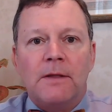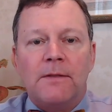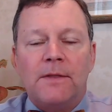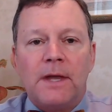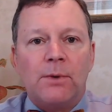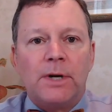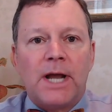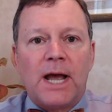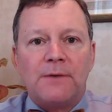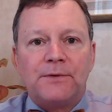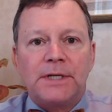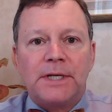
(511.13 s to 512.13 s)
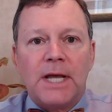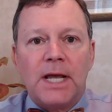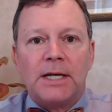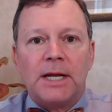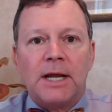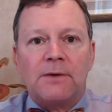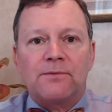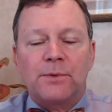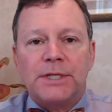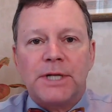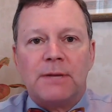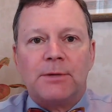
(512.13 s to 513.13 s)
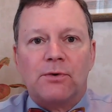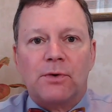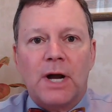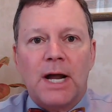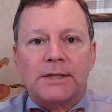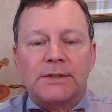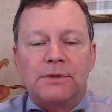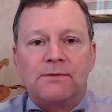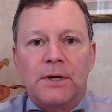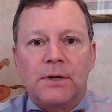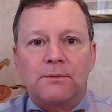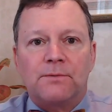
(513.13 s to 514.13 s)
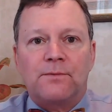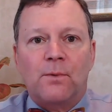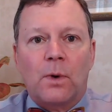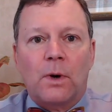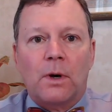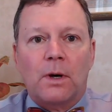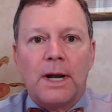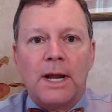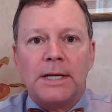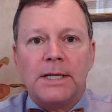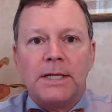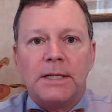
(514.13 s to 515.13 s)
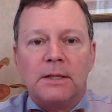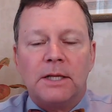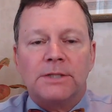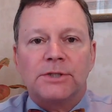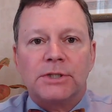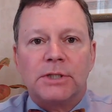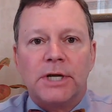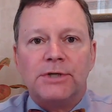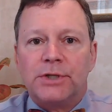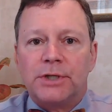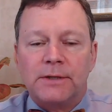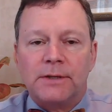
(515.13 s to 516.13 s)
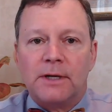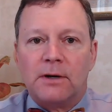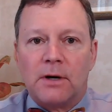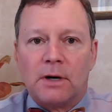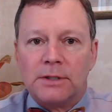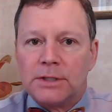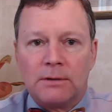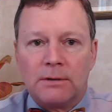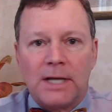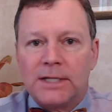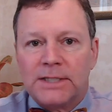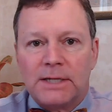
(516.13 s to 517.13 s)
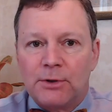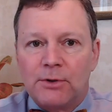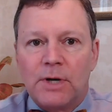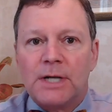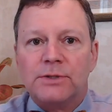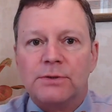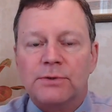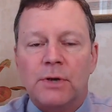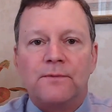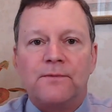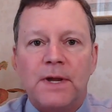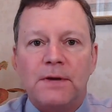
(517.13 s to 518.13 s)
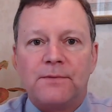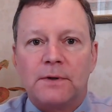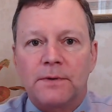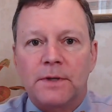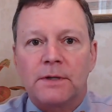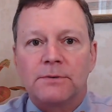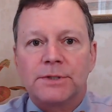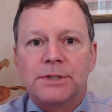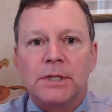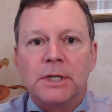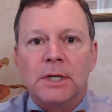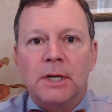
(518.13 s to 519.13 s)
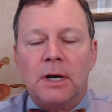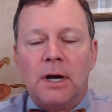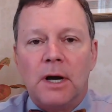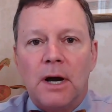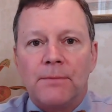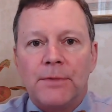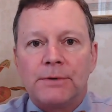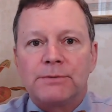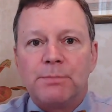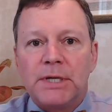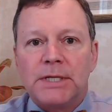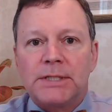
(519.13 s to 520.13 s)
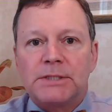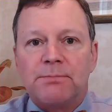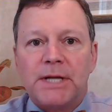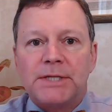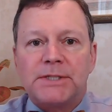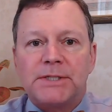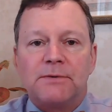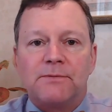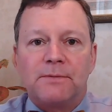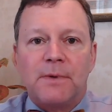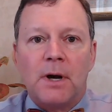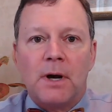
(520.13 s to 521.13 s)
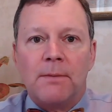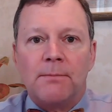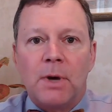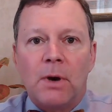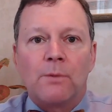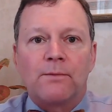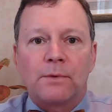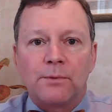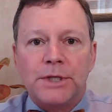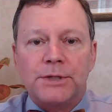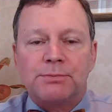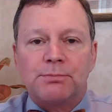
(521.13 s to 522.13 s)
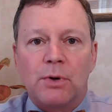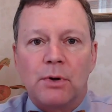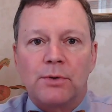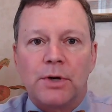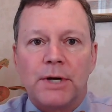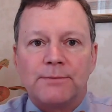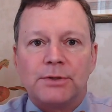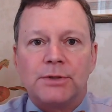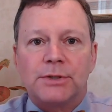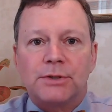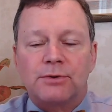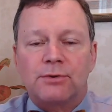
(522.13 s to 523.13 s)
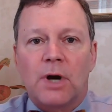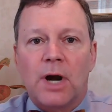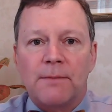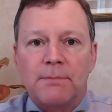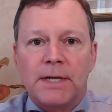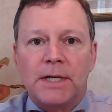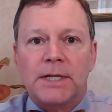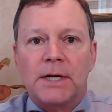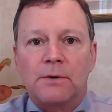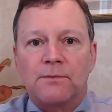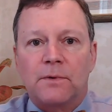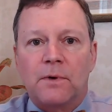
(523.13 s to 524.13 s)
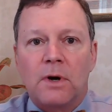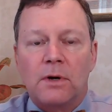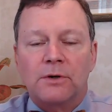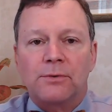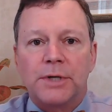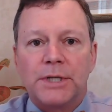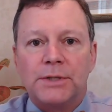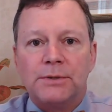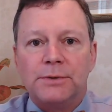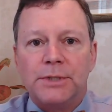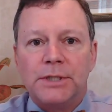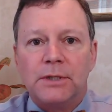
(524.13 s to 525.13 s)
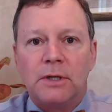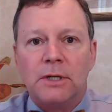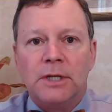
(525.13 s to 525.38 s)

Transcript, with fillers: they would have to get every Democrat to vote for any legislation. And there are a lot of Democrats who don't favor those big, expensive overreach programs you just described: Medicare for All, Green New Deal.